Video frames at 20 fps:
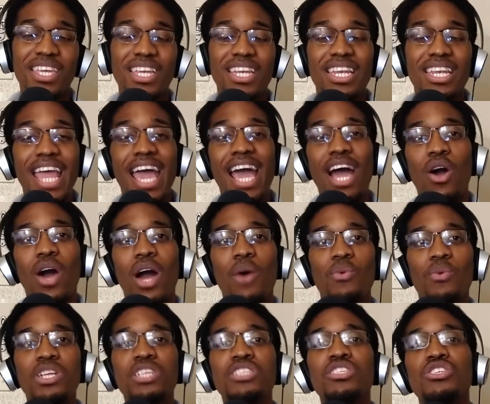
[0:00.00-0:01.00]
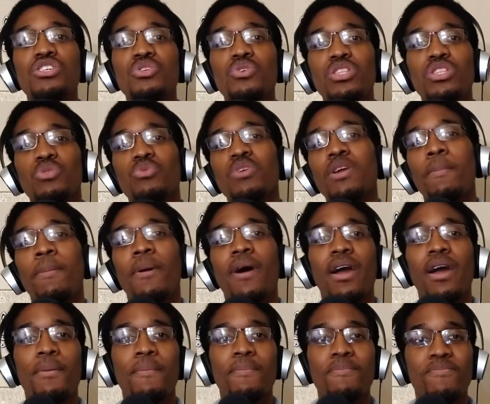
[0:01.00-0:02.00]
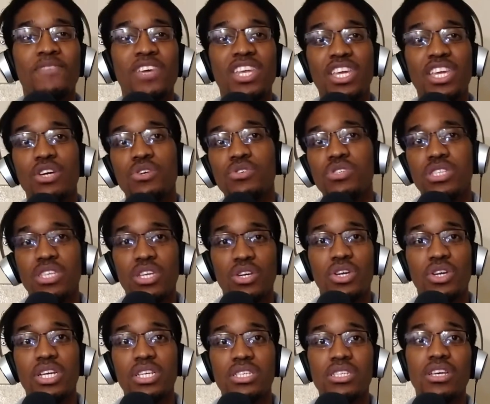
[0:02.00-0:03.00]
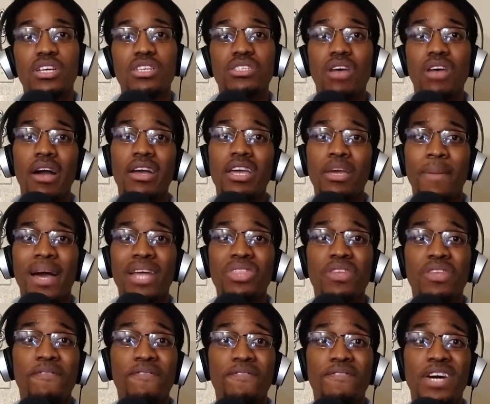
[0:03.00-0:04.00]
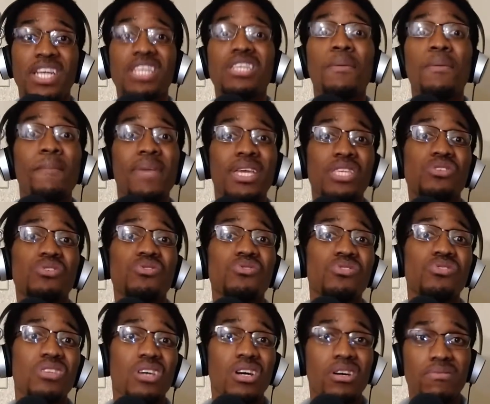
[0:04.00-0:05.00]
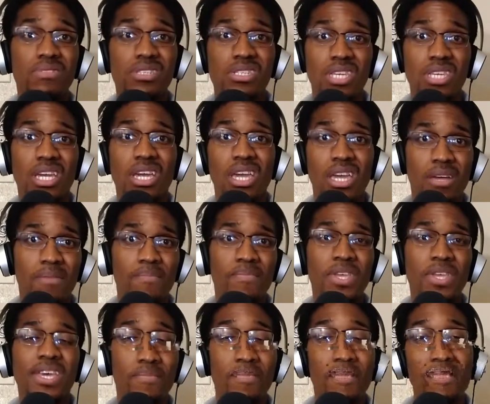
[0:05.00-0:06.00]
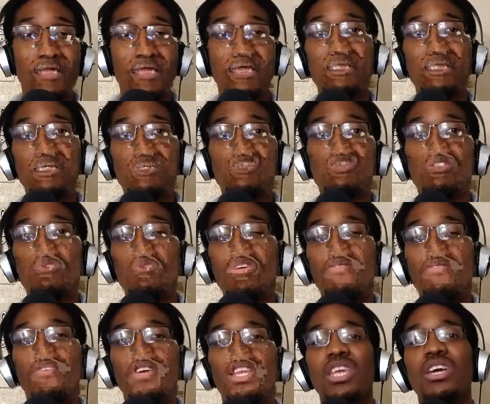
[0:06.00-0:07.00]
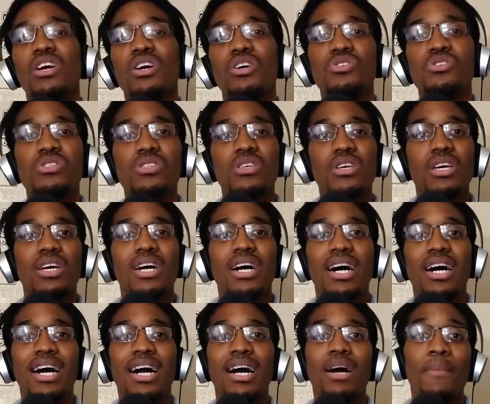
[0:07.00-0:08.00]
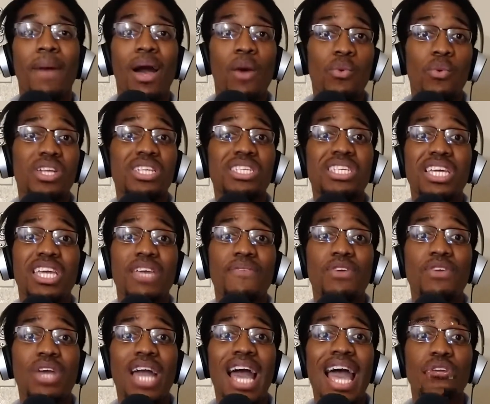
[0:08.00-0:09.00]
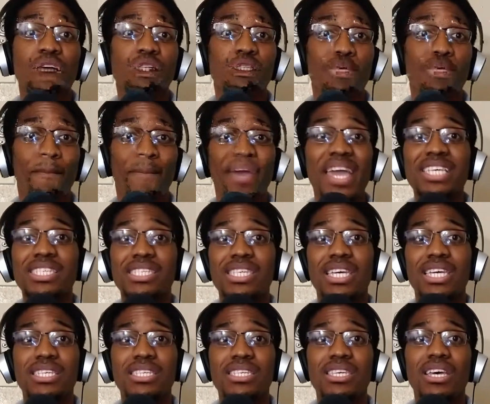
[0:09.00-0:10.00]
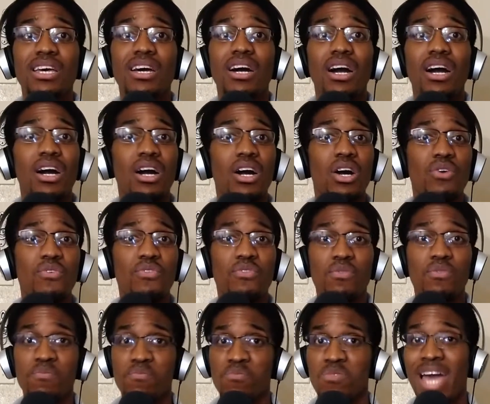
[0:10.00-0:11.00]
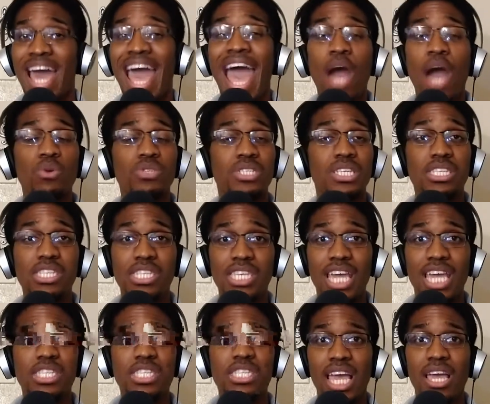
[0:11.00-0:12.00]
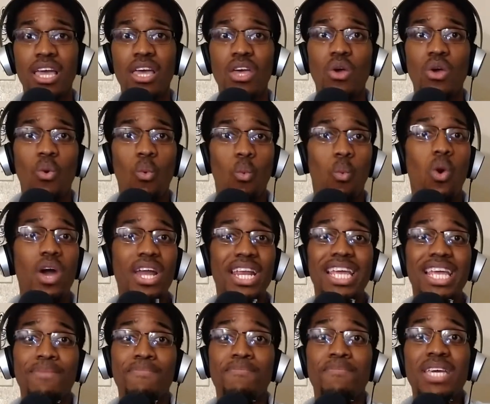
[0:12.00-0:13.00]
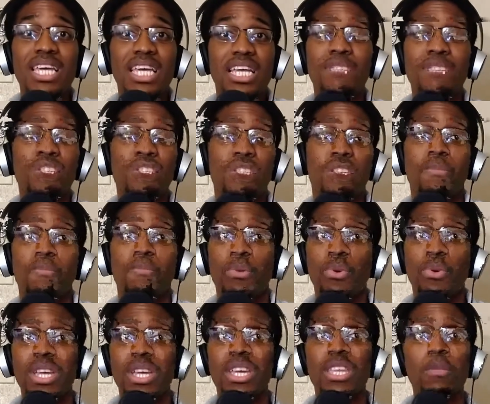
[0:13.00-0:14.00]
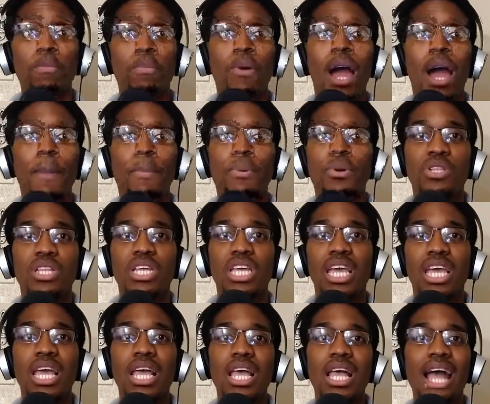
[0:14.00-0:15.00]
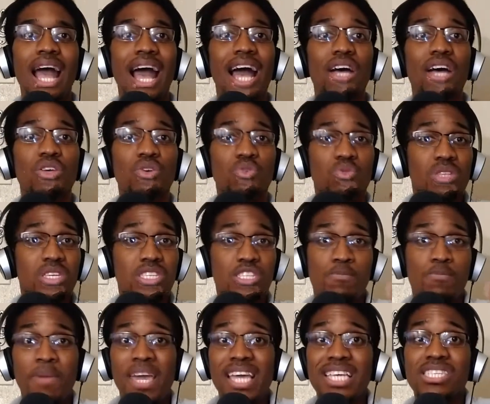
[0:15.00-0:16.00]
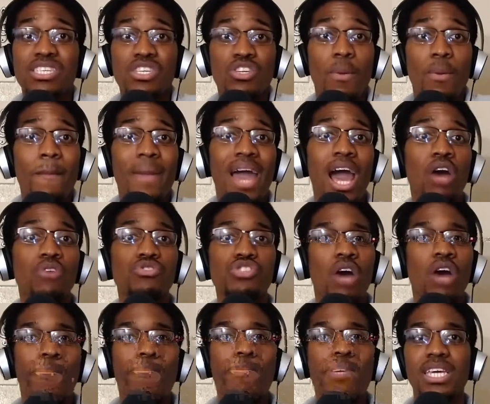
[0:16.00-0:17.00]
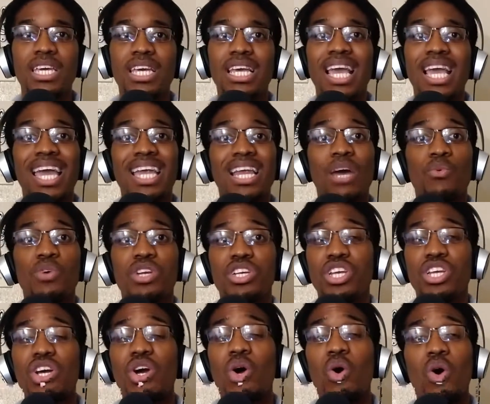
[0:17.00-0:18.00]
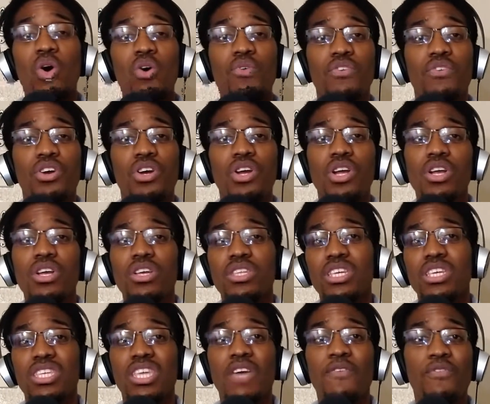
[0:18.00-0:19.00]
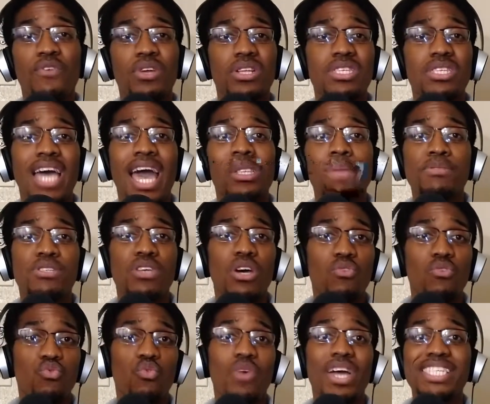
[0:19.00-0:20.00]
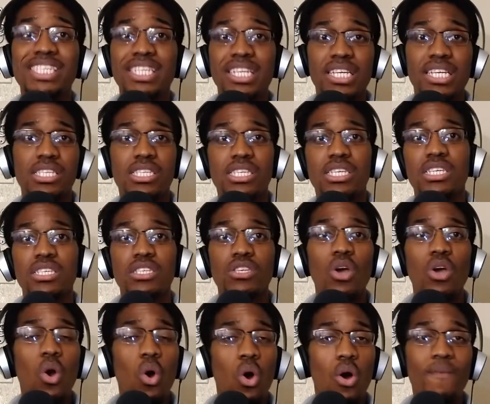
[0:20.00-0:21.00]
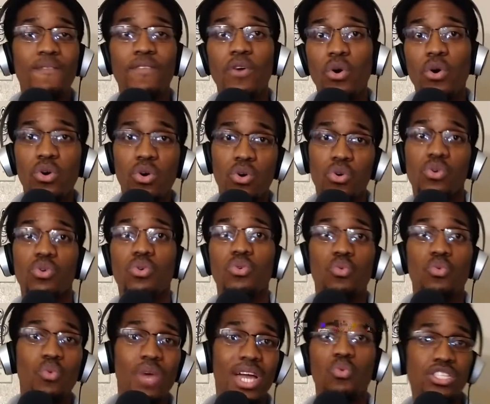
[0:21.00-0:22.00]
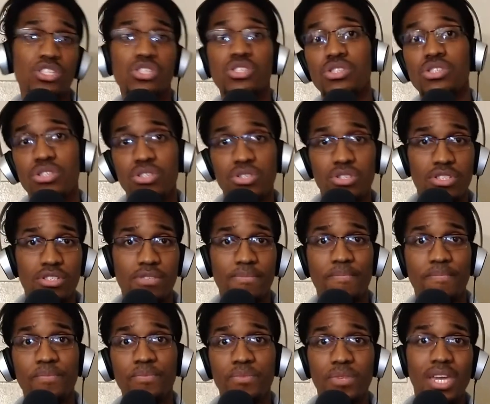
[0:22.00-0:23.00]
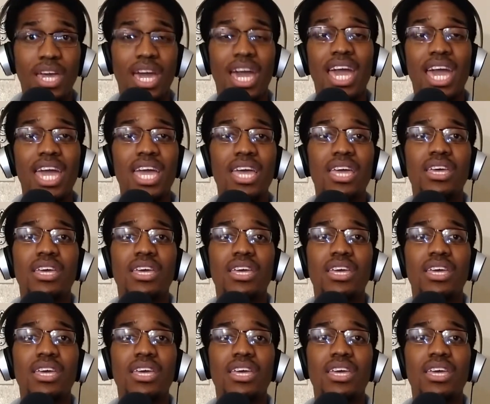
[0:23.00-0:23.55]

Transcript: Now, I wanted to do a 3-part video series talking about the fundamentals of singing. And in these 3 videos, I wanted to give you guys the basics of how to sing, what it means to breathe properly, how the space in your mouth should be, and I wanted to go over the different types of resonances or vocal registers, okay?